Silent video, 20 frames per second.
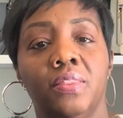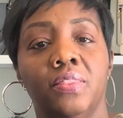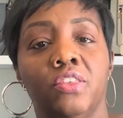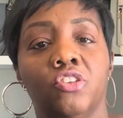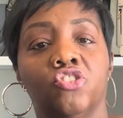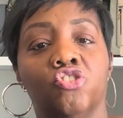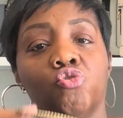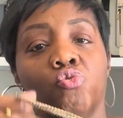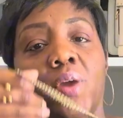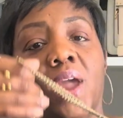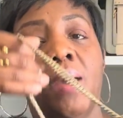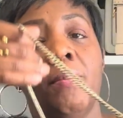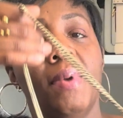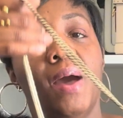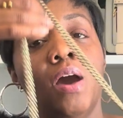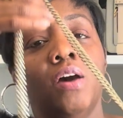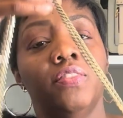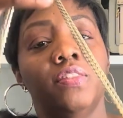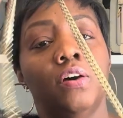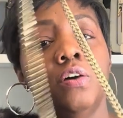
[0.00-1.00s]
The strap,
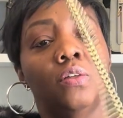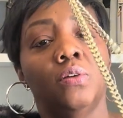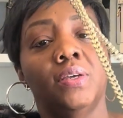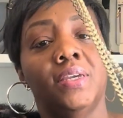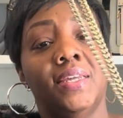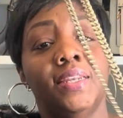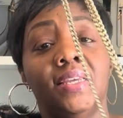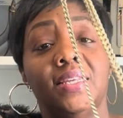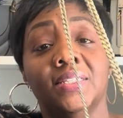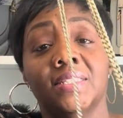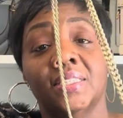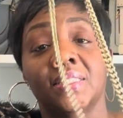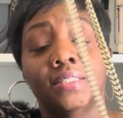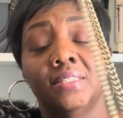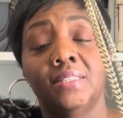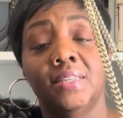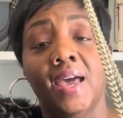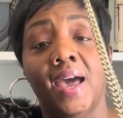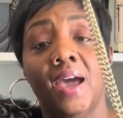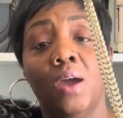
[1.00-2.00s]
although it is
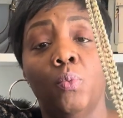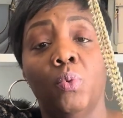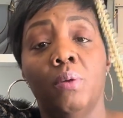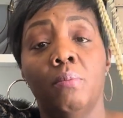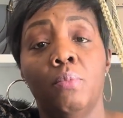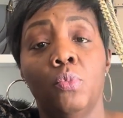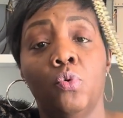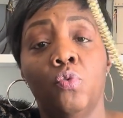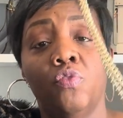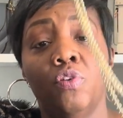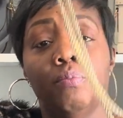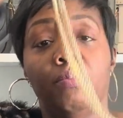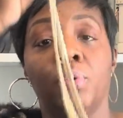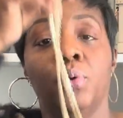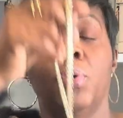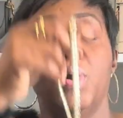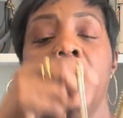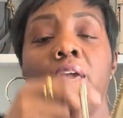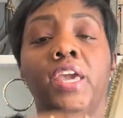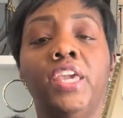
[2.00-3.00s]
not
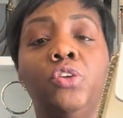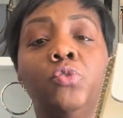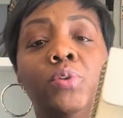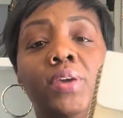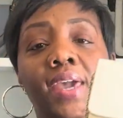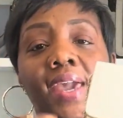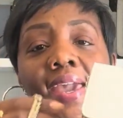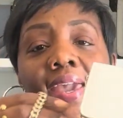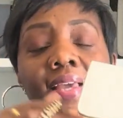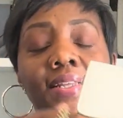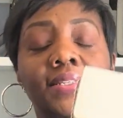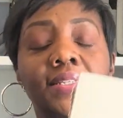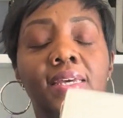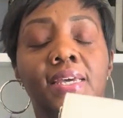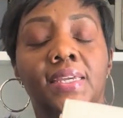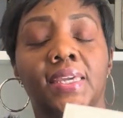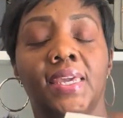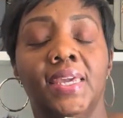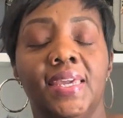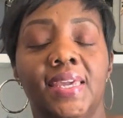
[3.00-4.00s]
removable, you can
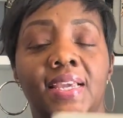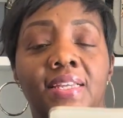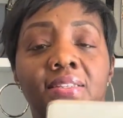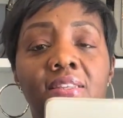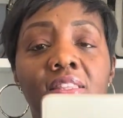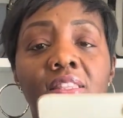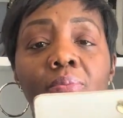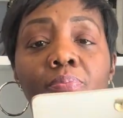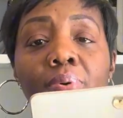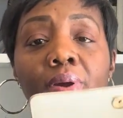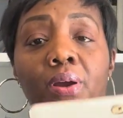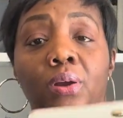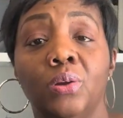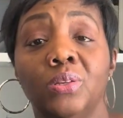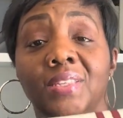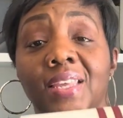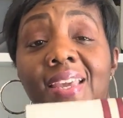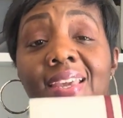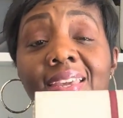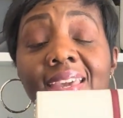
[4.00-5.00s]
tuck it into the purse
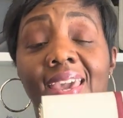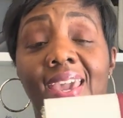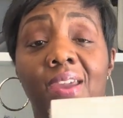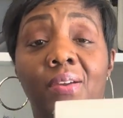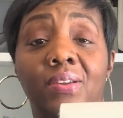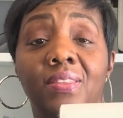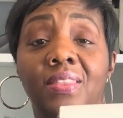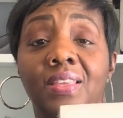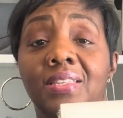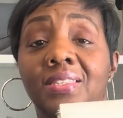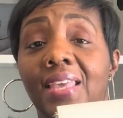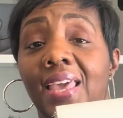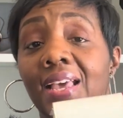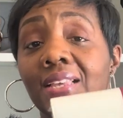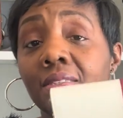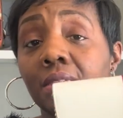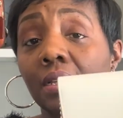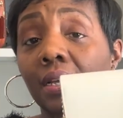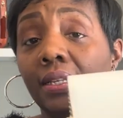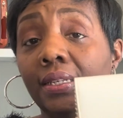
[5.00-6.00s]
and carry this
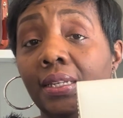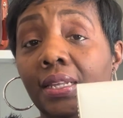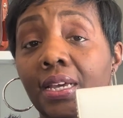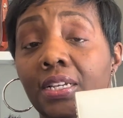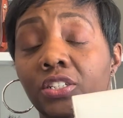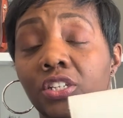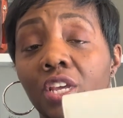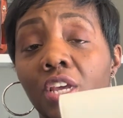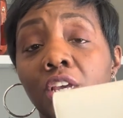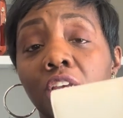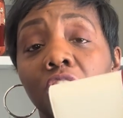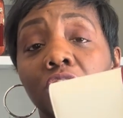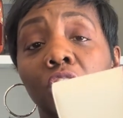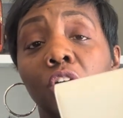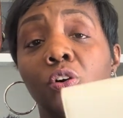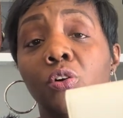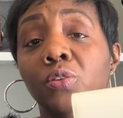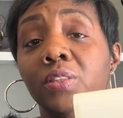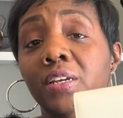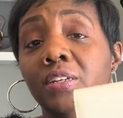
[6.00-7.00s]
as a clutch.
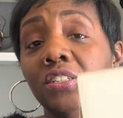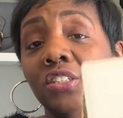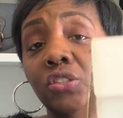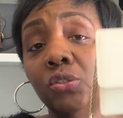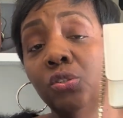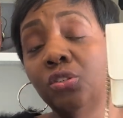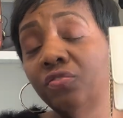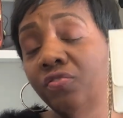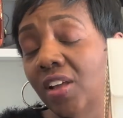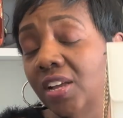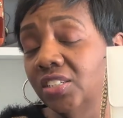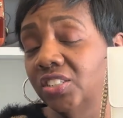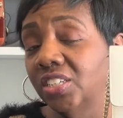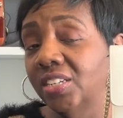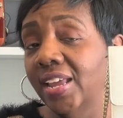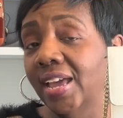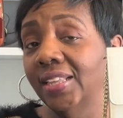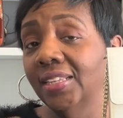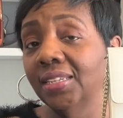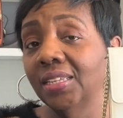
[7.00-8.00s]
So there's dual
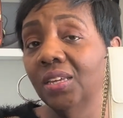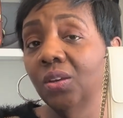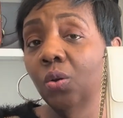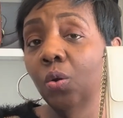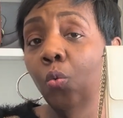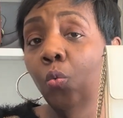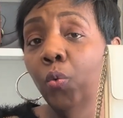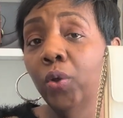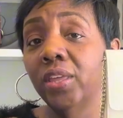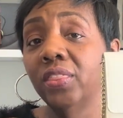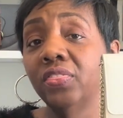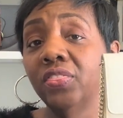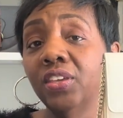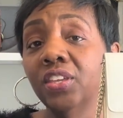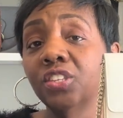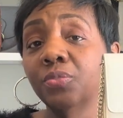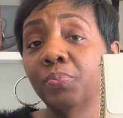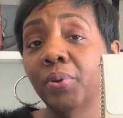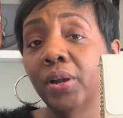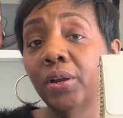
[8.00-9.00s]
functionality with
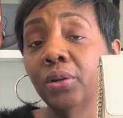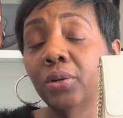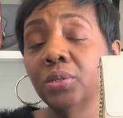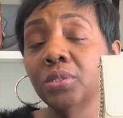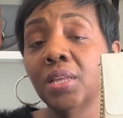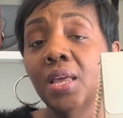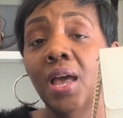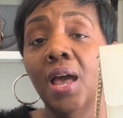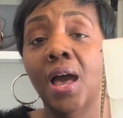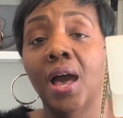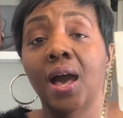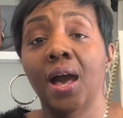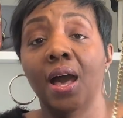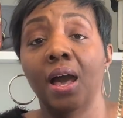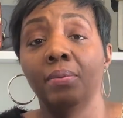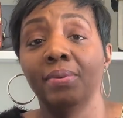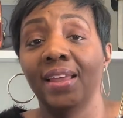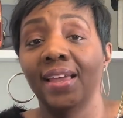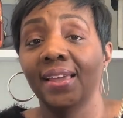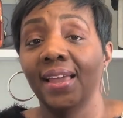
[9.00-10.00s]
this purse.
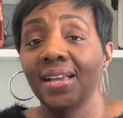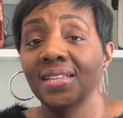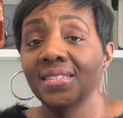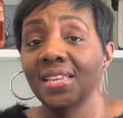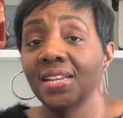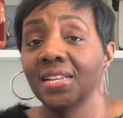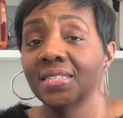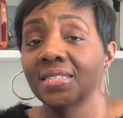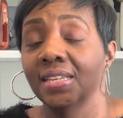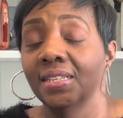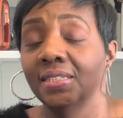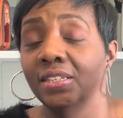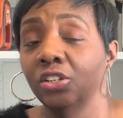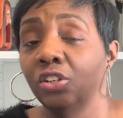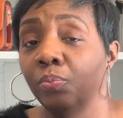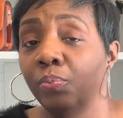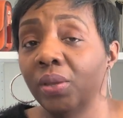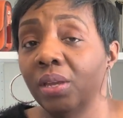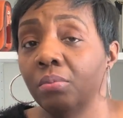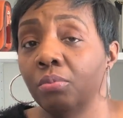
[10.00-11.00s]
Like I said, it's a little
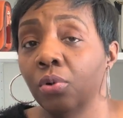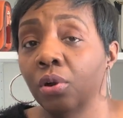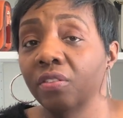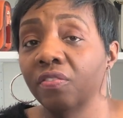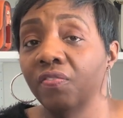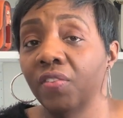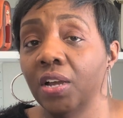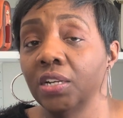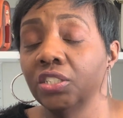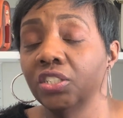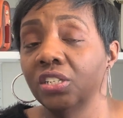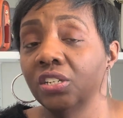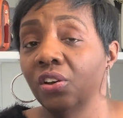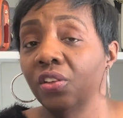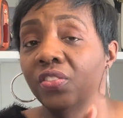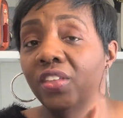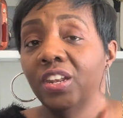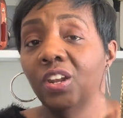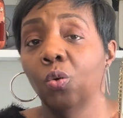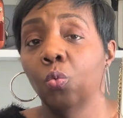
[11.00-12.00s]
bit more functional
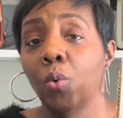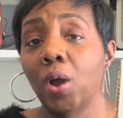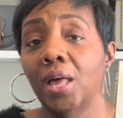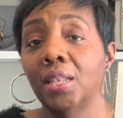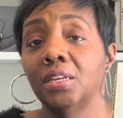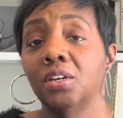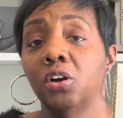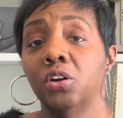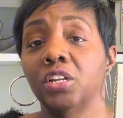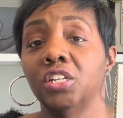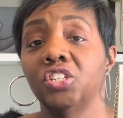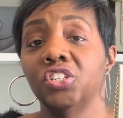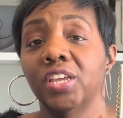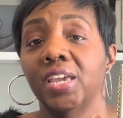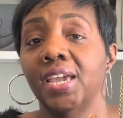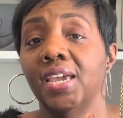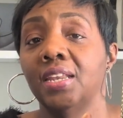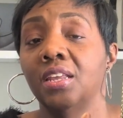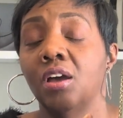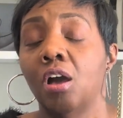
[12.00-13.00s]
than a wallet on a
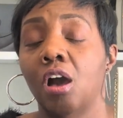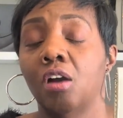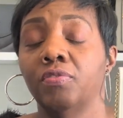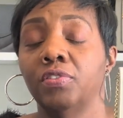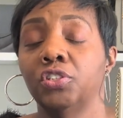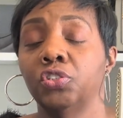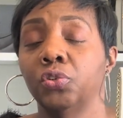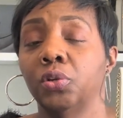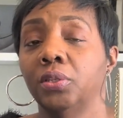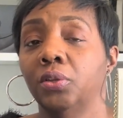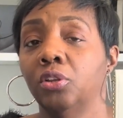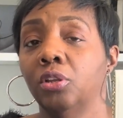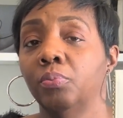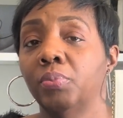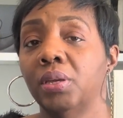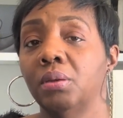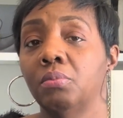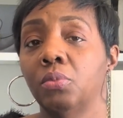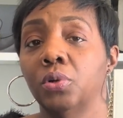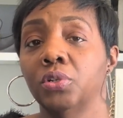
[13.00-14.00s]
chain. It offers you a little
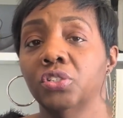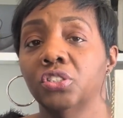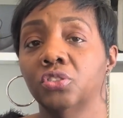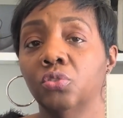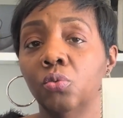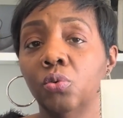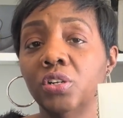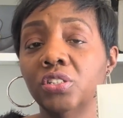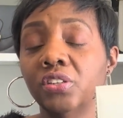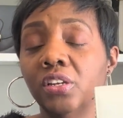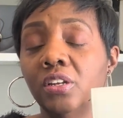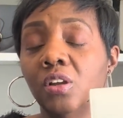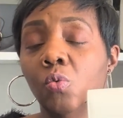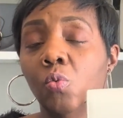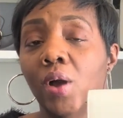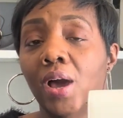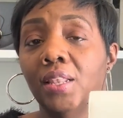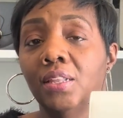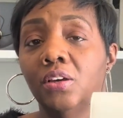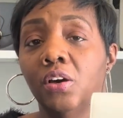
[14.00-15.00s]
bit more storage than a
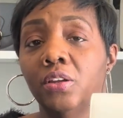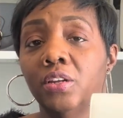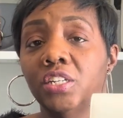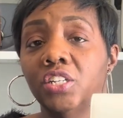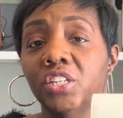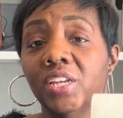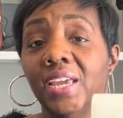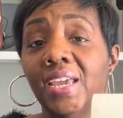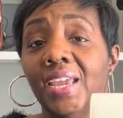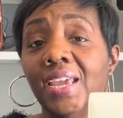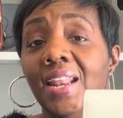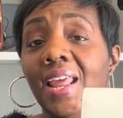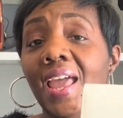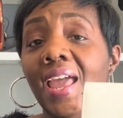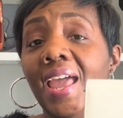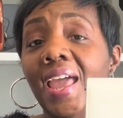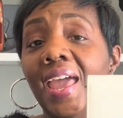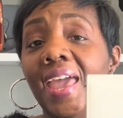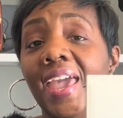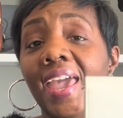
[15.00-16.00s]
wallet on a chain,
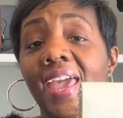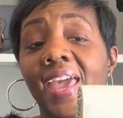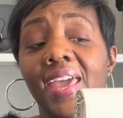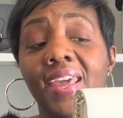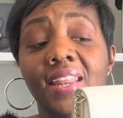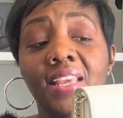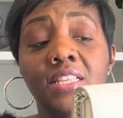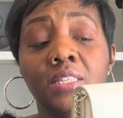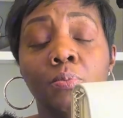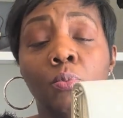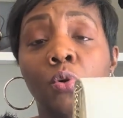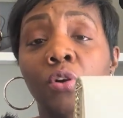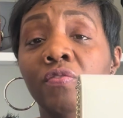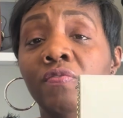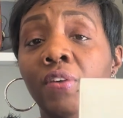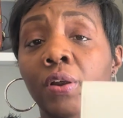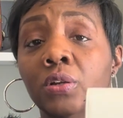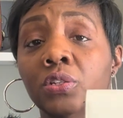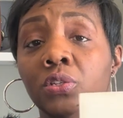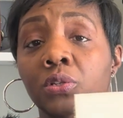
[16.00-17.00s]
and it's more
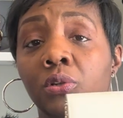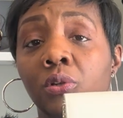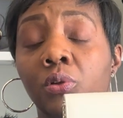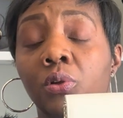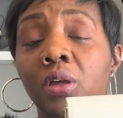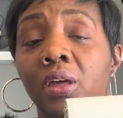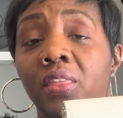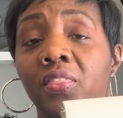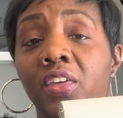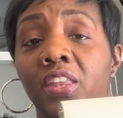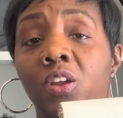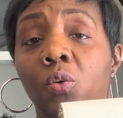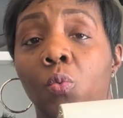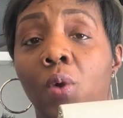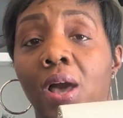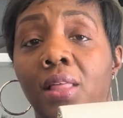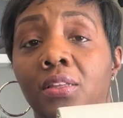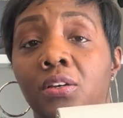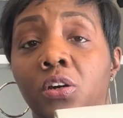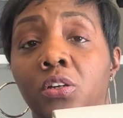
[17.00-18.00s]
versatile than a
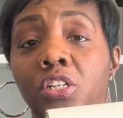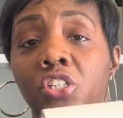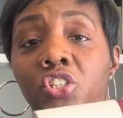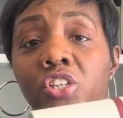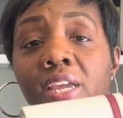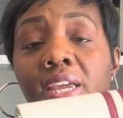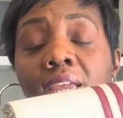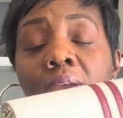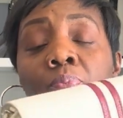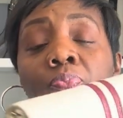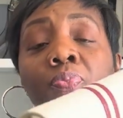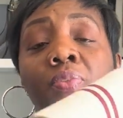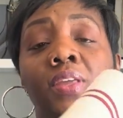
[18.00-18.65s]
wallet on a chain.